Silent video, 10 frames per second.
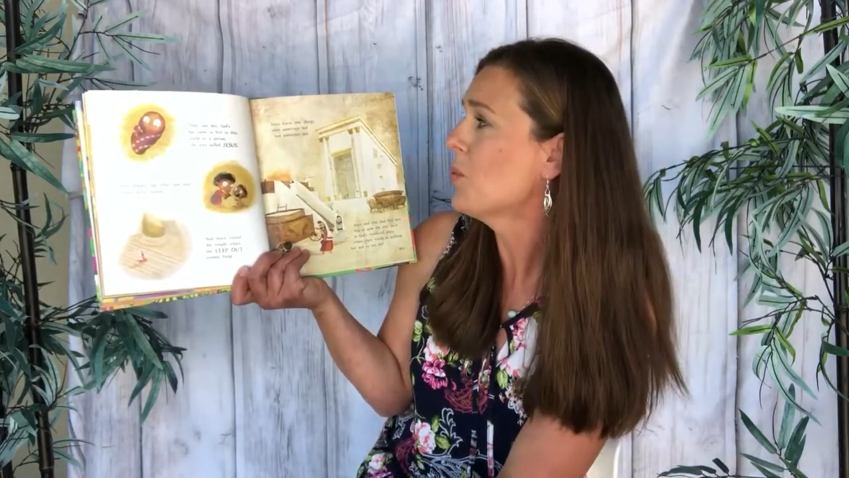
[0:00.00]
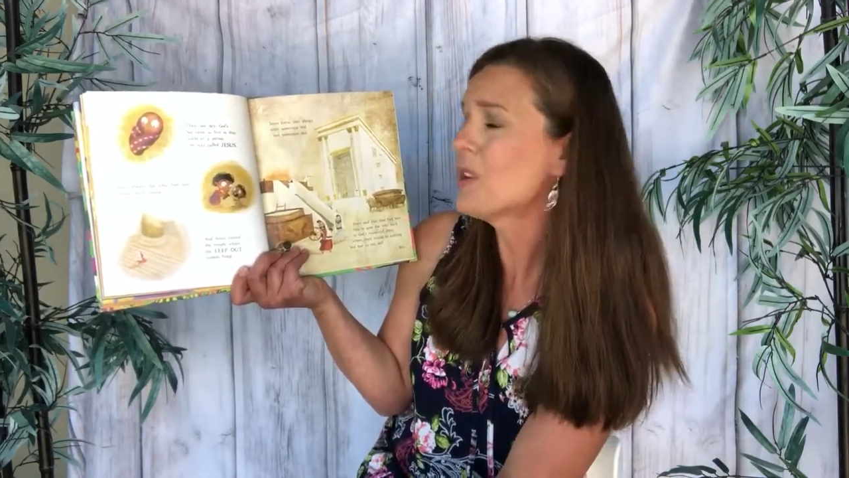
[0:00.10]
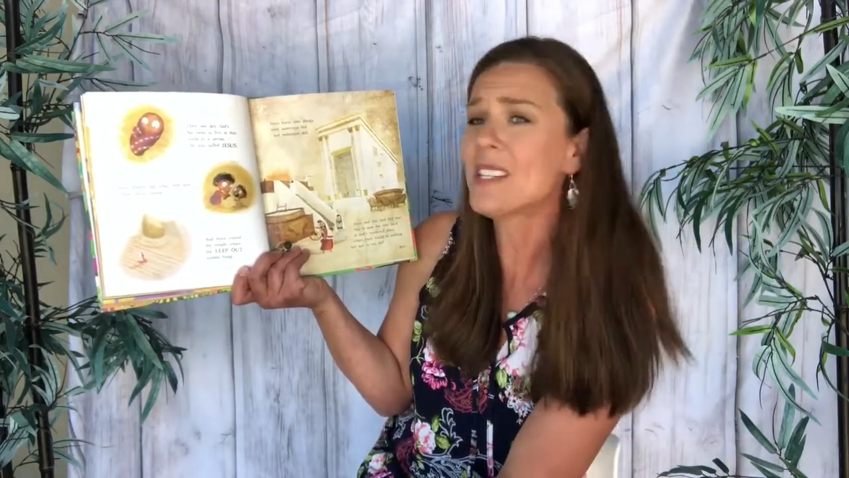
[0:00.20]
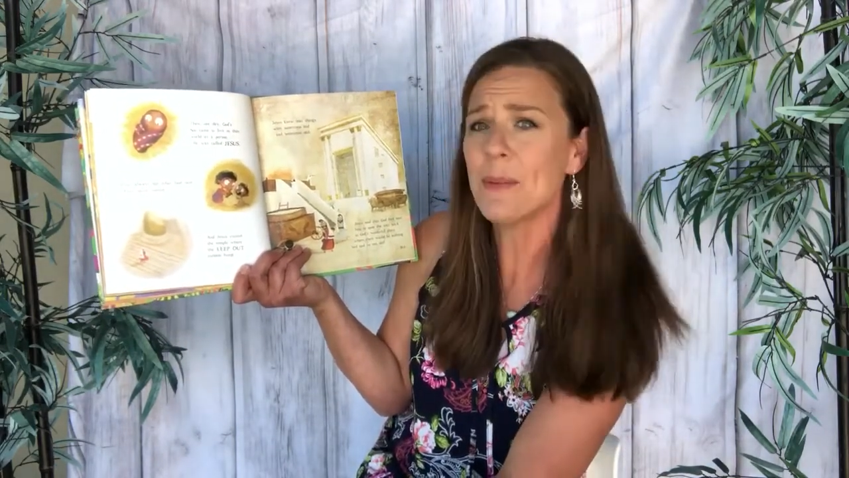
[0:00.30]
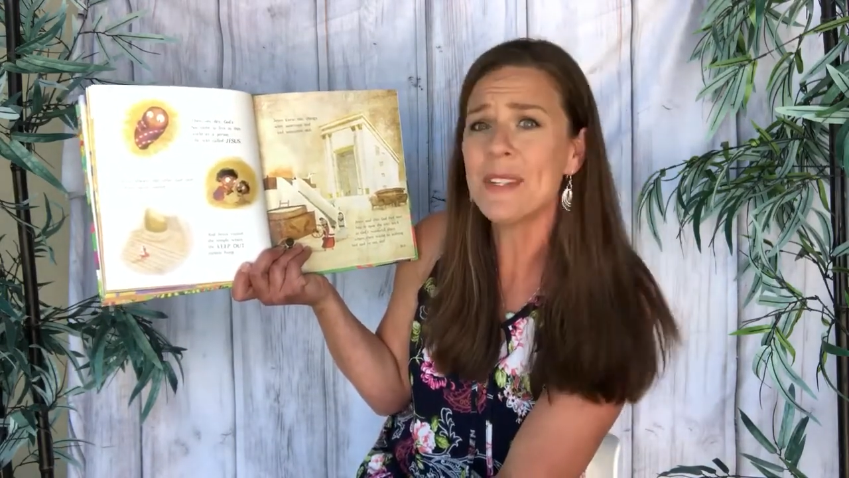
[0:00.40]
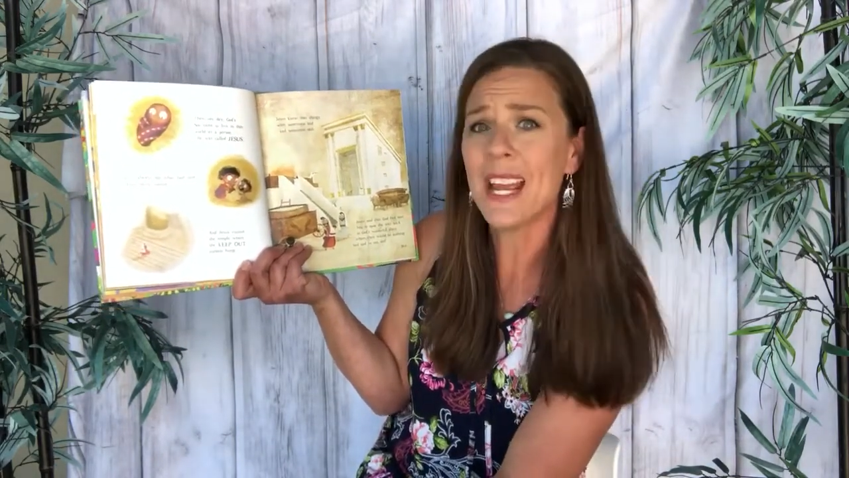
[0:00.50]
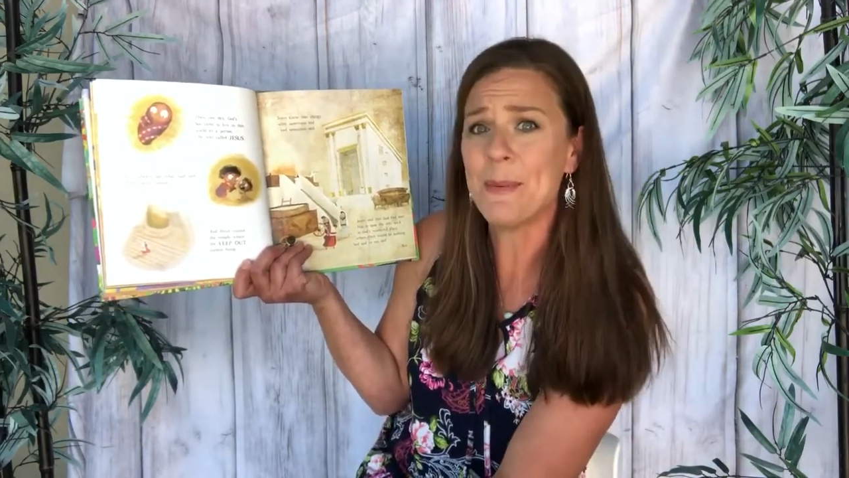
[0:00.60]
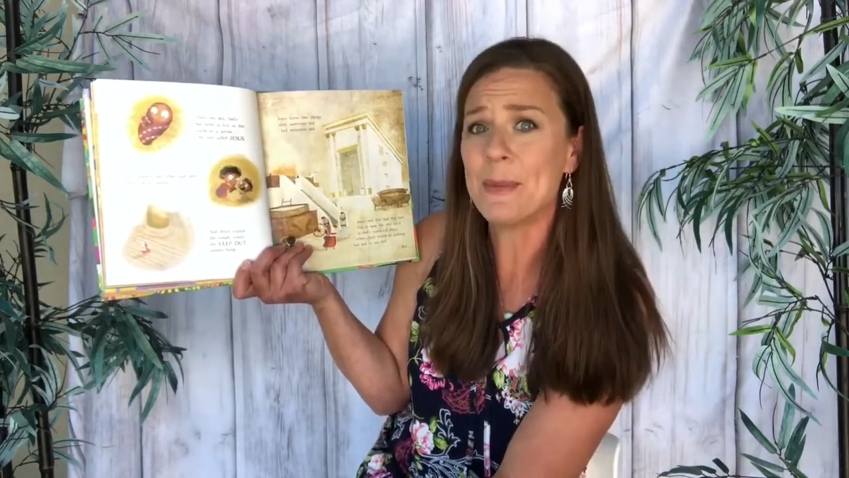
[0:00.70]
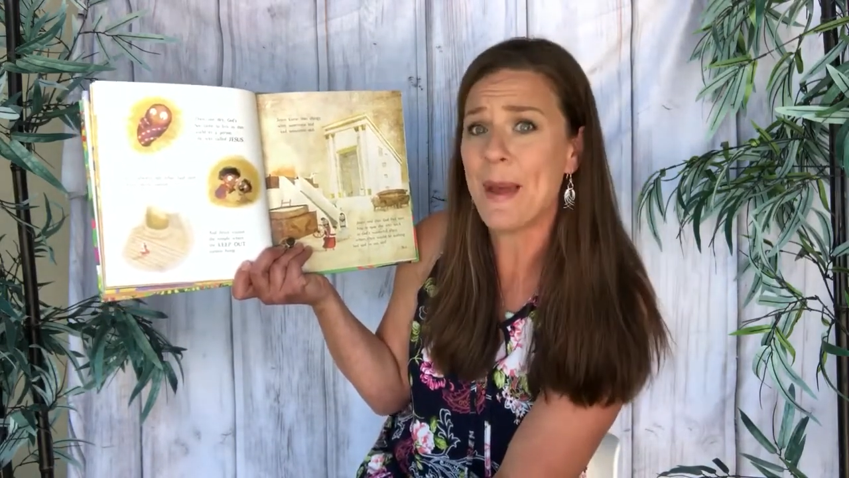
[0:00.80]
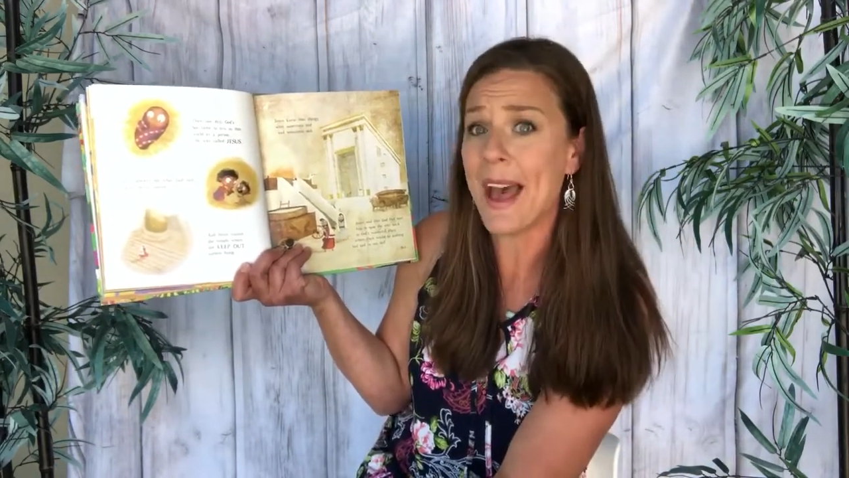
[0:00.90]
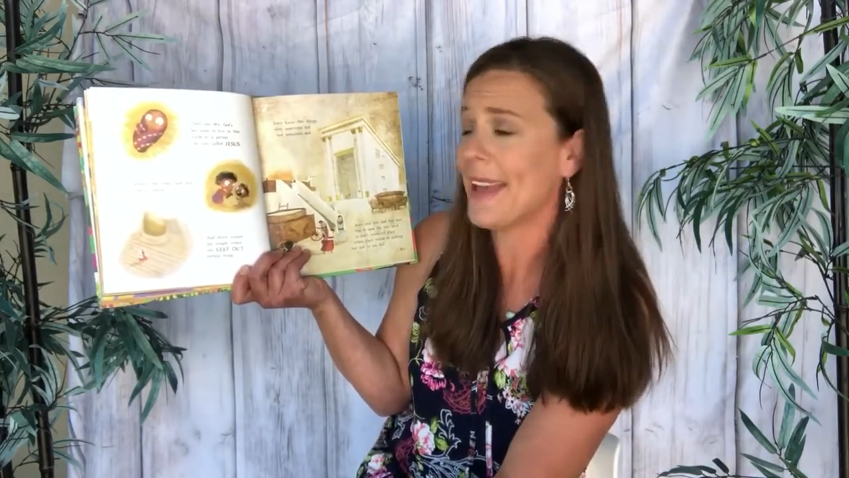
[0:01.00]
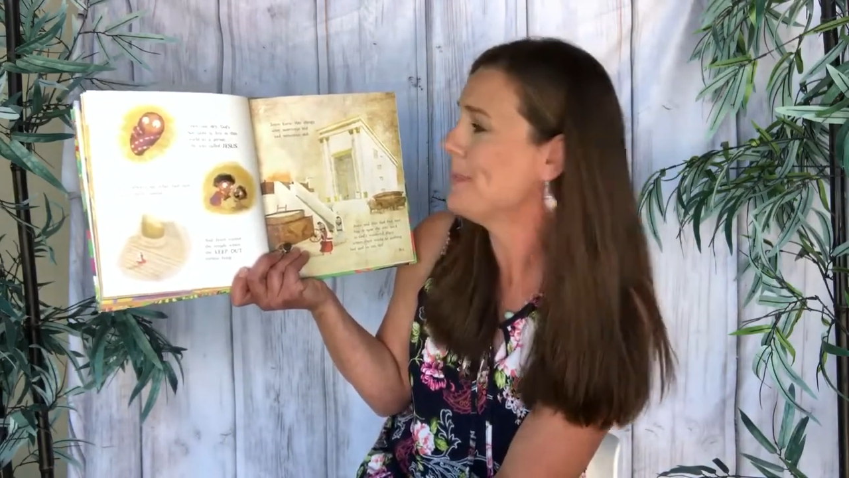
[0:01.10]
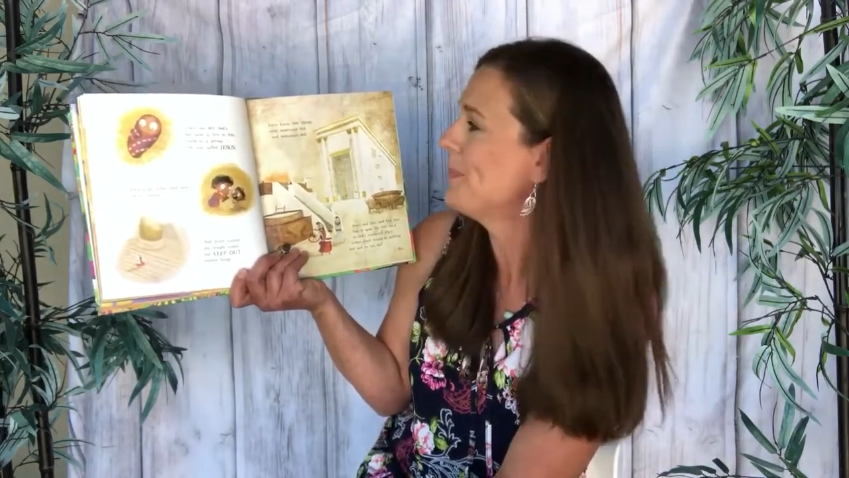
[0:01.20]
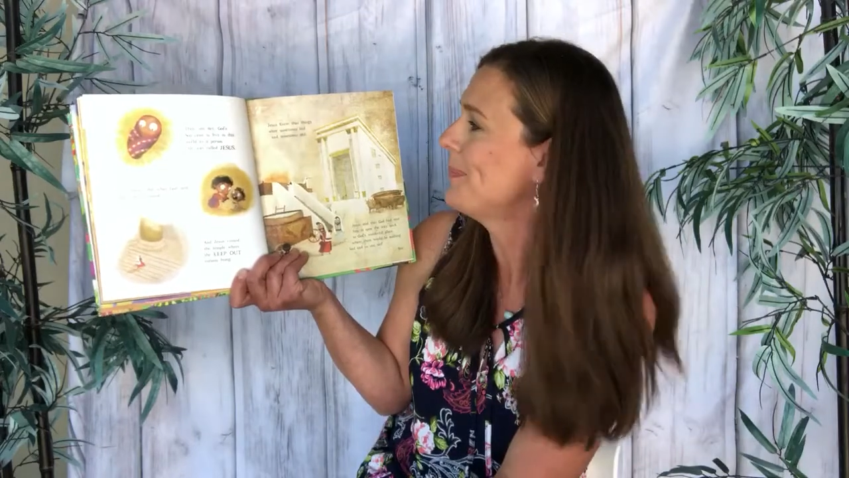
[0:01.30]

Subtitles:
were sometimes bad